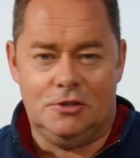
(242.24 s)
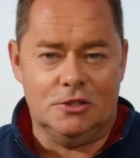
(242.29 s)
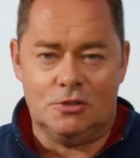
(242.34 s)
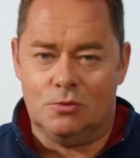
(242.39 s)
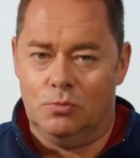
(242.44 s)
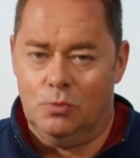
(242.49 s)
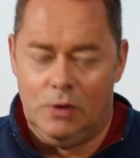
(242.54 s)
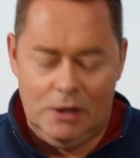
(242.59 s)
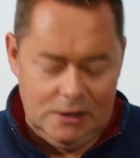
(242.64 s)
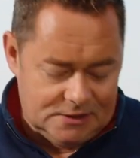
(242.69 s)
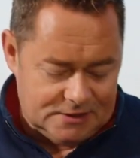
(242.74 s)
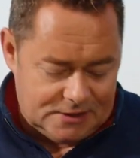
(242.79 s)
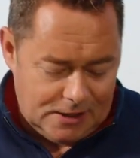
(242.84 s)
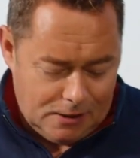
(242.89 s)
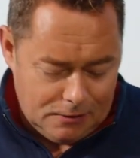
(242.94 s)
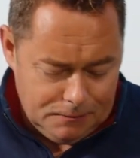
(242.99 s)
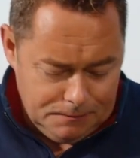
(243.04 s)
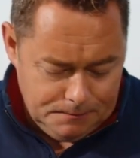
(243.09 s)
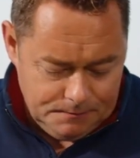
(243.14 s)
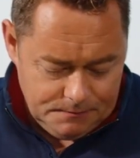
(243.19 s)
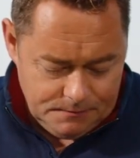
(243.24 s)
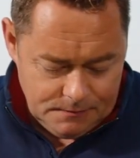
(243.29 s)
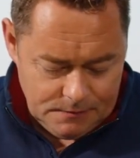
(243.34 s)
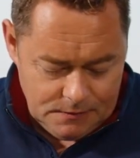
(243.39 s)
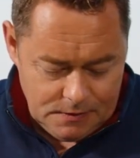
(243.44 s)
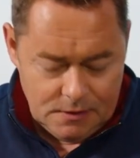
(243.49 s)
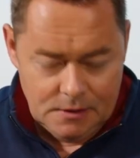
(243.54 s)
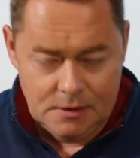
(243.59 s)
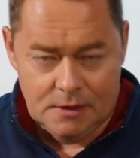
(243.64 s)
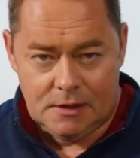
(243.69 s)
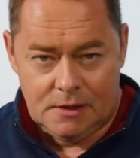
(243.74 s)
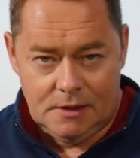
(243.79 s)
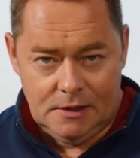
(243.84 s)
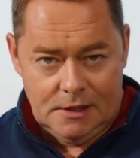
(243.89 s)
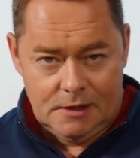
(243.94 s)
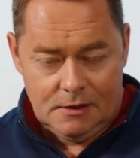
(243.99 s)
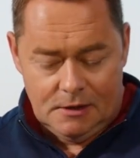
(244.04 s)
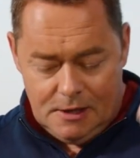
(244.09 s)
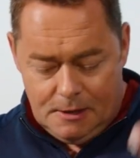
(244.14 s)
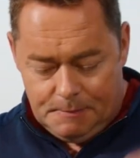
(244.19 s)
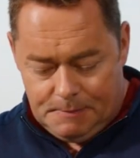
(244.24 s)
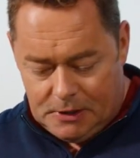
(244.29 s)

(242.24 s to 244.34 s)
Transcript: just wilts down. Literally a